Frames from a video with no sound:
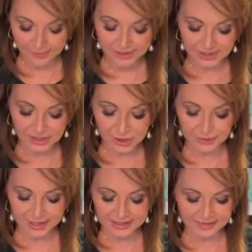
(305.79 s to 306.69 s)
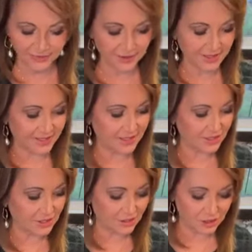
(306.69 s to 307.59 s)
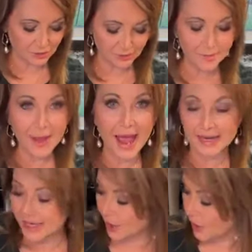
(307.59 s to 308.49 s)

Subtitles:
I'm just going to transfer this to the back.